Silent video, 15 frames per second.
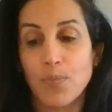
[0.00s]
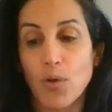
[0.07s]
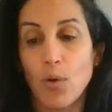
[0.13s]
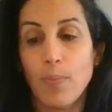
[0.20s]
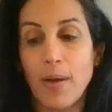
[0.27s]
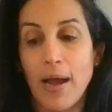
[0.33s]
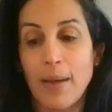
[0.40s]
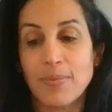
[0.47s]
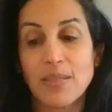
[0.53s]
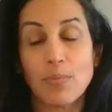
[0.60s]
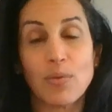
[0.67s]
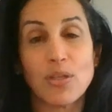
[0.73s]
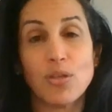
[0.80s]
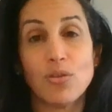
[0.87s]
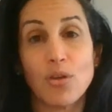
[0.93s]
or perhaps
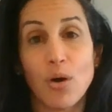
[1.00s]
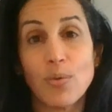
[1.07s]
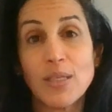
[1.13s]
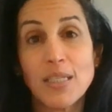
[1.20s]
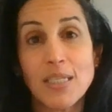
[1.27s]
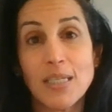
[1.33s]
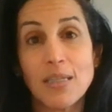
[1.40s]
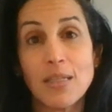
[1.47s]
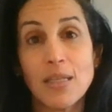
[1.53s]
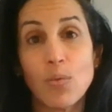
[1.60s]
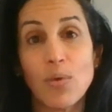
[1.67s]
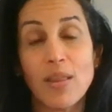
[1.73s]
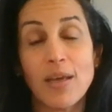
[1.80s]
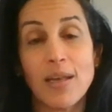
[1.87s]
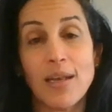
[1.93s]
someone is dealing
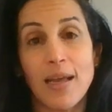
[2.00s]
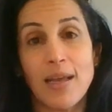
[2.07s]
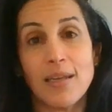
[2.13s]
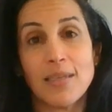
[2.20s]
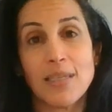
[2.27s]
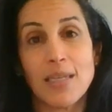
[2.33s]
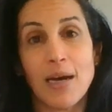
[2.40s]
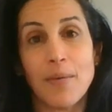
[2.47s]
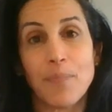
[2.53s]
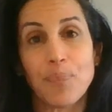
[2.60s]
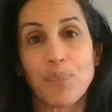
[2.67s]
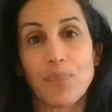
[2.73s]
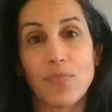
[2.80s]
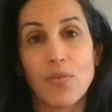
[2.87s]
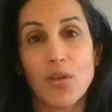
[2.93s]
with it, and
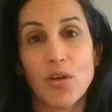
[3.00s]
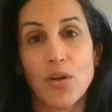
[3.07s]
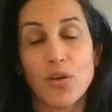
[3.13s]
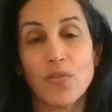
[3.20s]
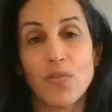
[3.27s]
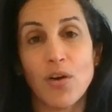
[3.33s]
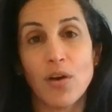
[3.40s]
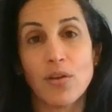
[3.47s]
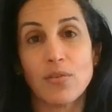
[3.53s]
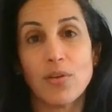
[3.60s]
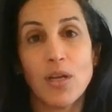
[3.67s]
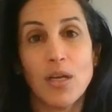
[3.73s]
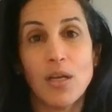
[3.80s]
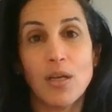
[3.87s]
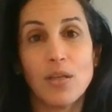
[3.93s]
you've got
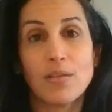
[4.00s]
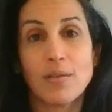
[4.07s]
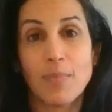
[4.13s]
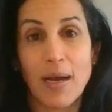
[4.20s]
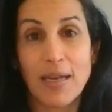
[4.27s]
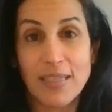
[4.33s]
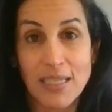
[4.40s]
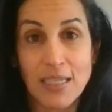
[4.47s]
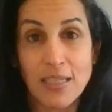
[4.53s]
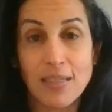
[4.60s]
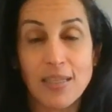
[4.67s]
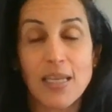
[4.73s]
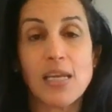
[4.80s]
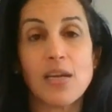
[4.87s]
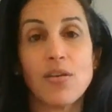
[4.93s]
some ideas
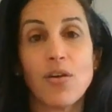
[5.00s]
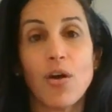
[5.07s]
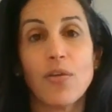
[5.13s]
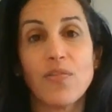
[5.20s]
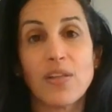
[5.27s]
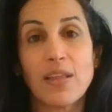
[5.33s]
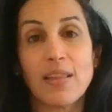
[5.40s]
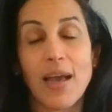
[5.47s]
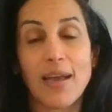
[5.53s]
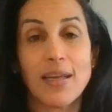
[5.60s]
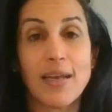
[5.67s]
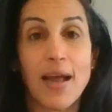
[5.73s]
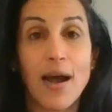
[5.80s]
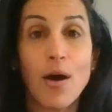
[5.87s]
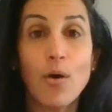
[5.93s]
here, hopefully that
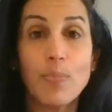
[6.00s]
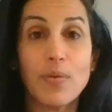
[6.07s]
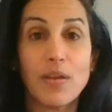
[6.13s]
can help